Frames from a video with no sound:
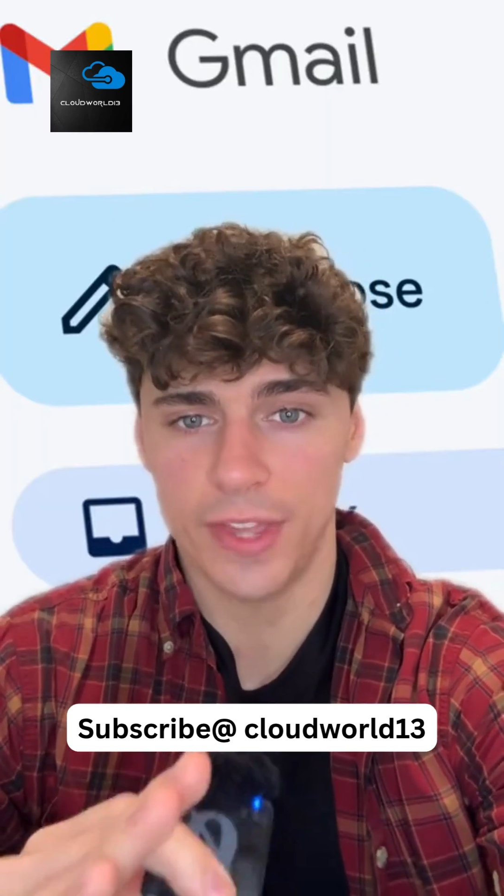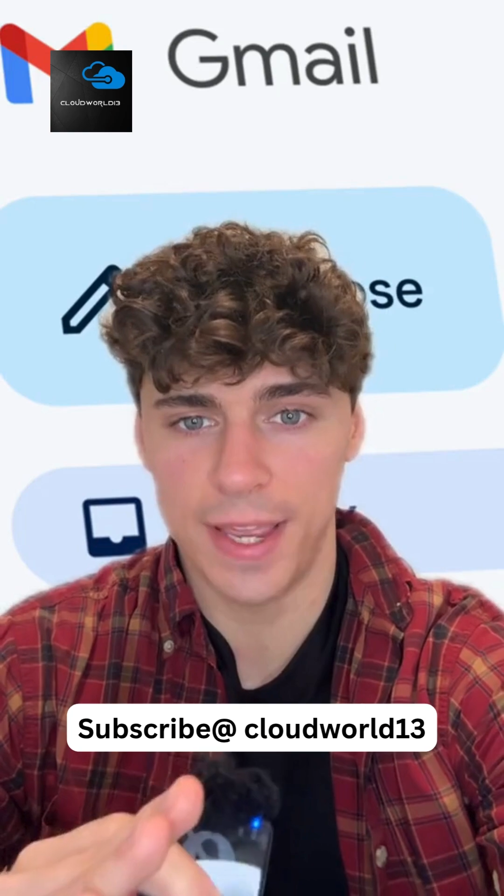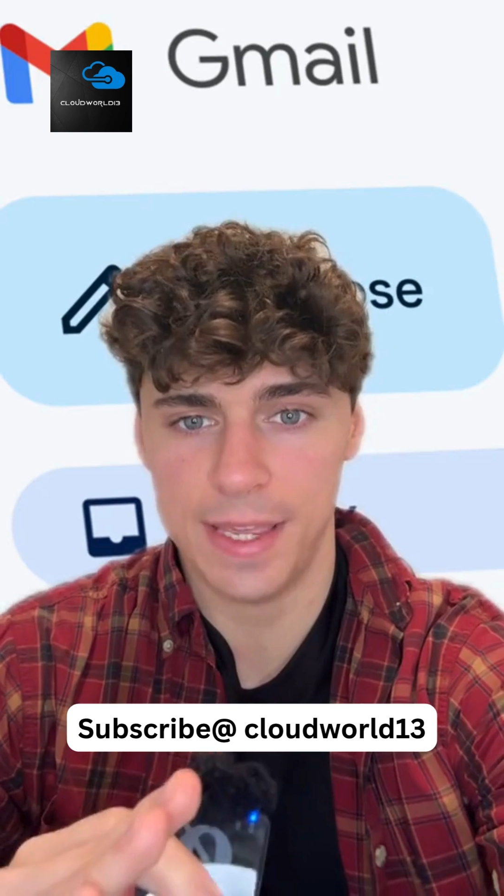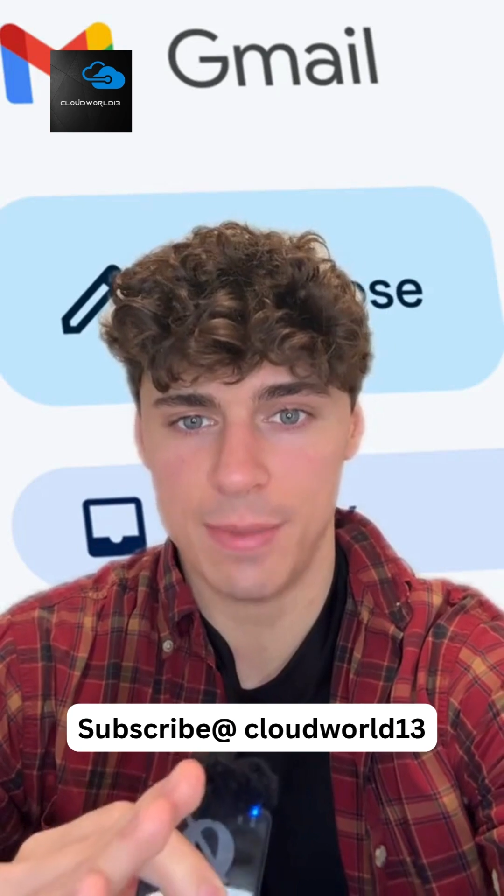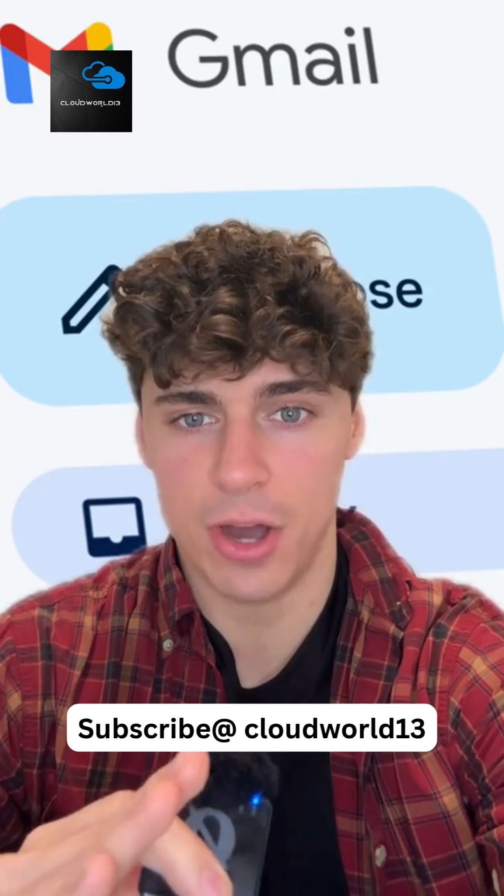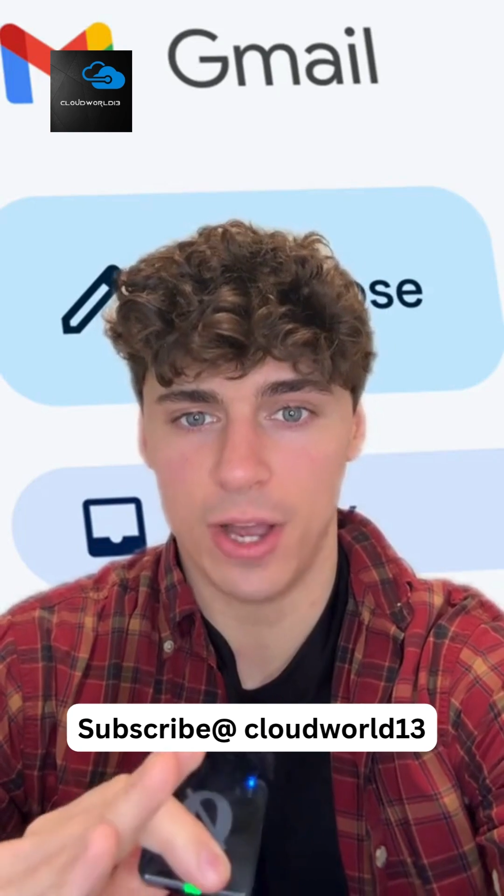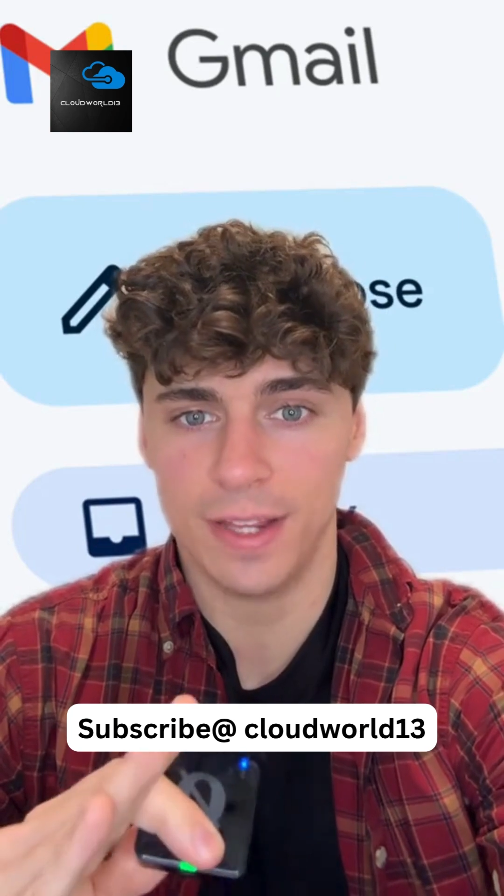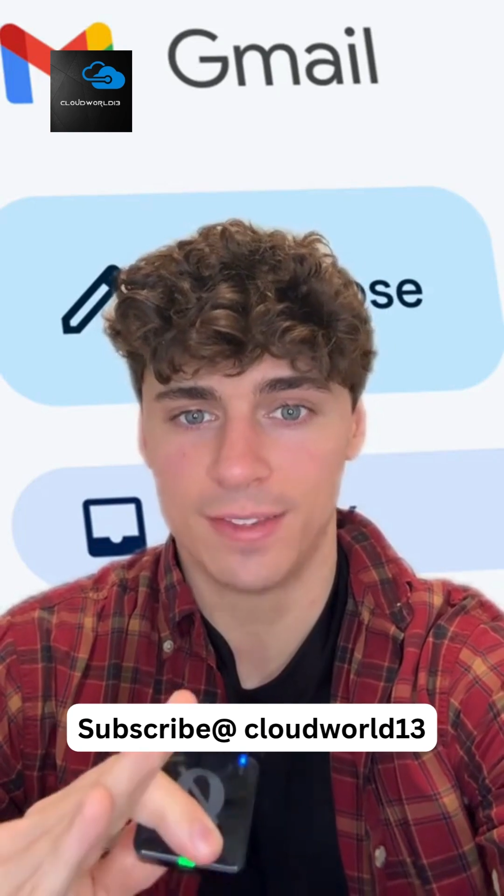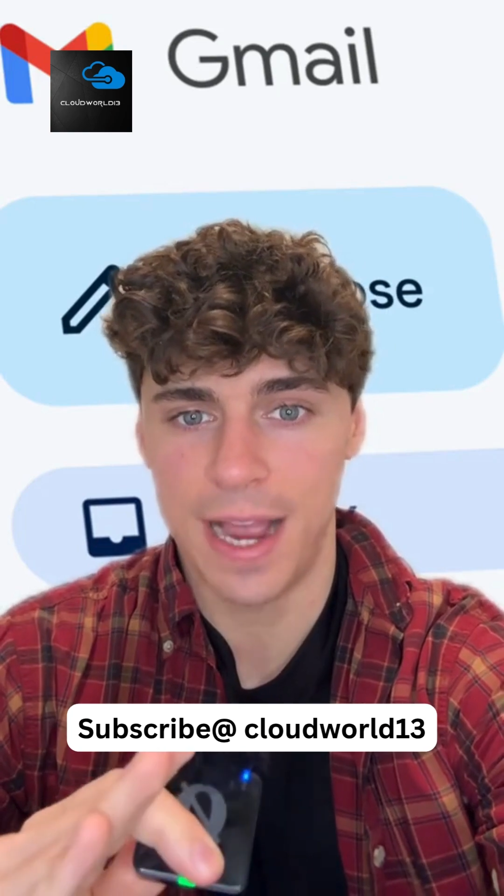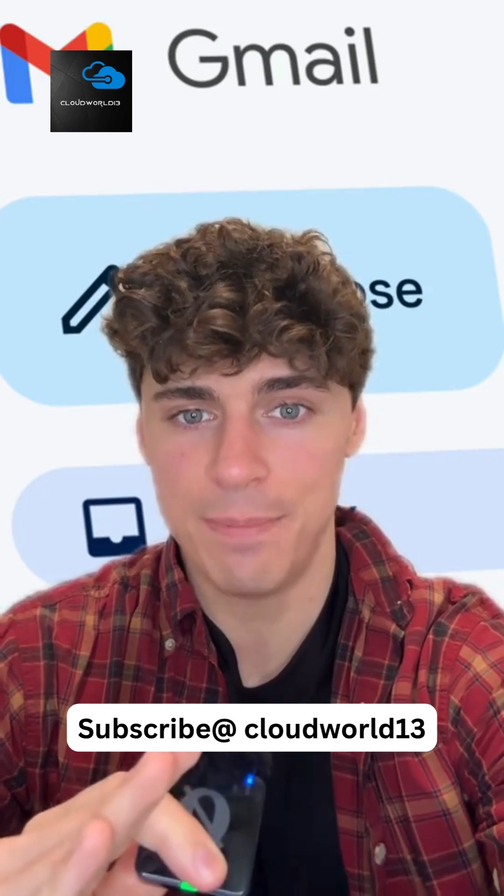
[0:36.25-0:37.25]
on that email
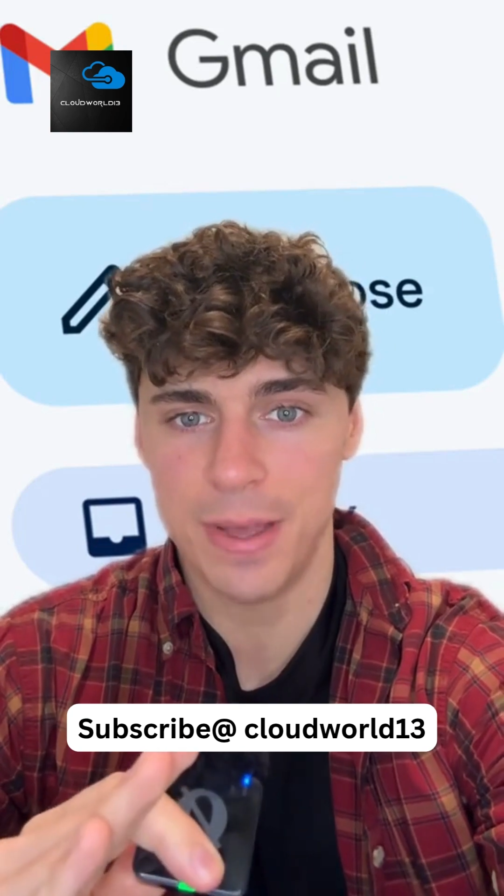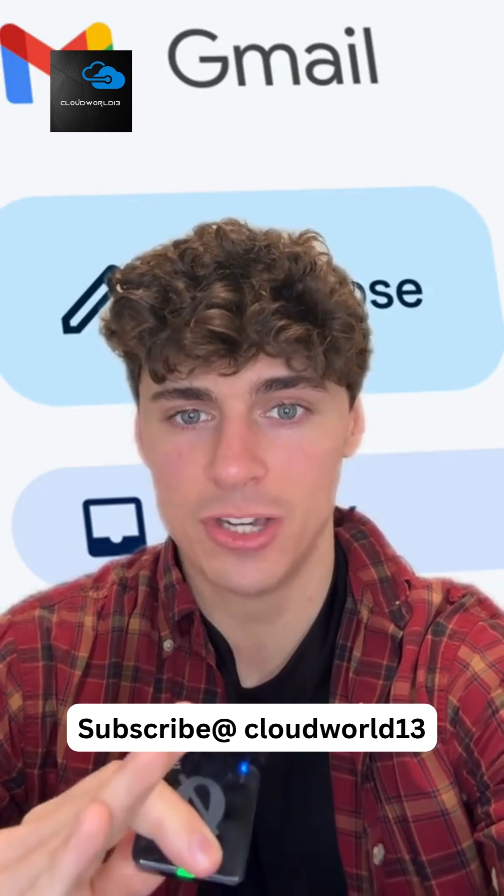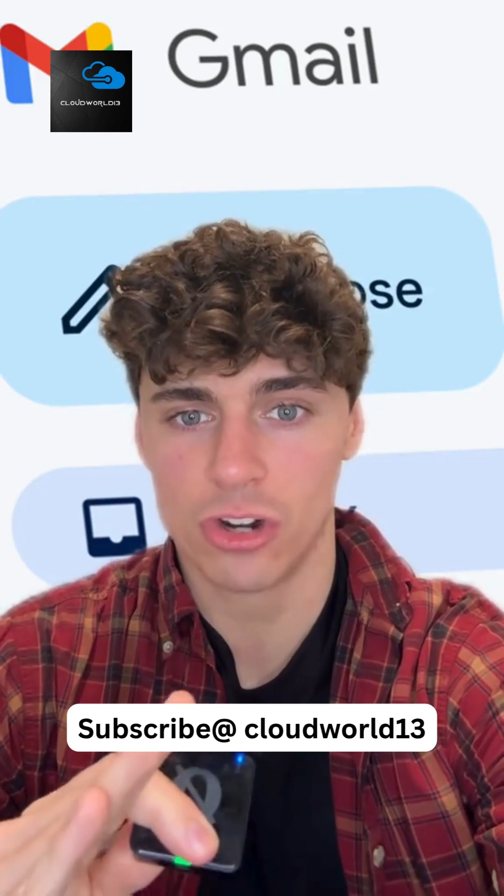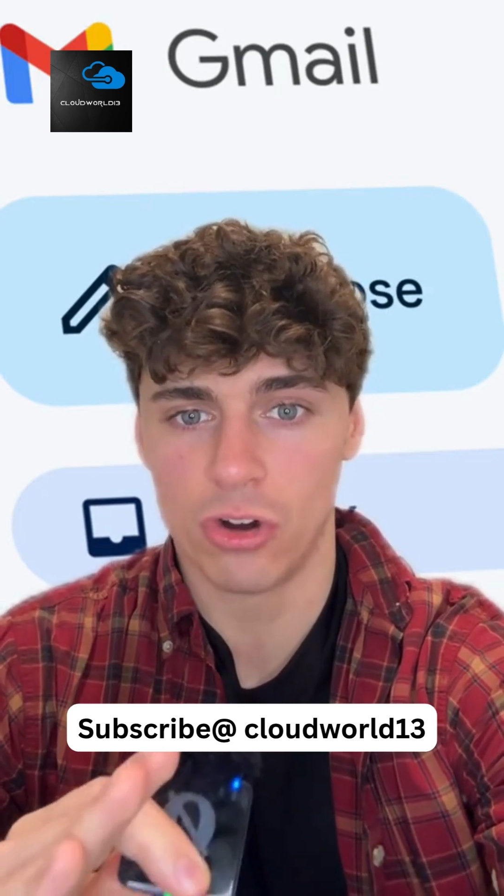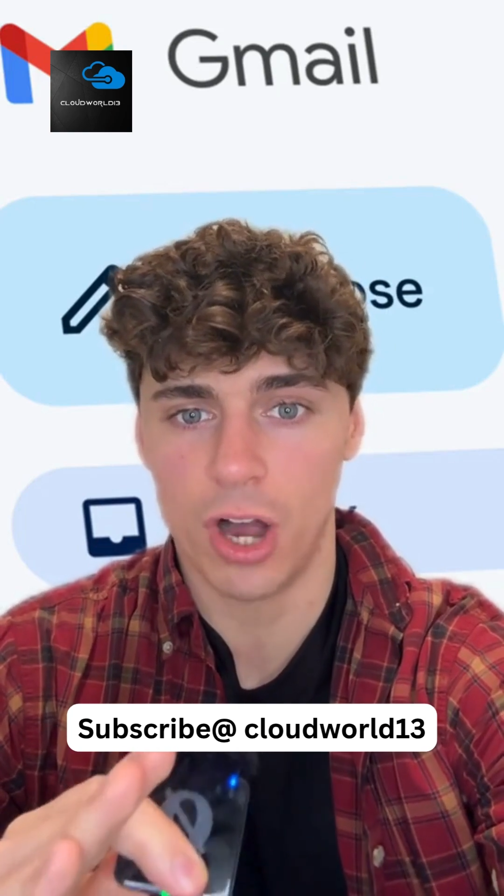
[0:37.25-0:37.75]
and type in your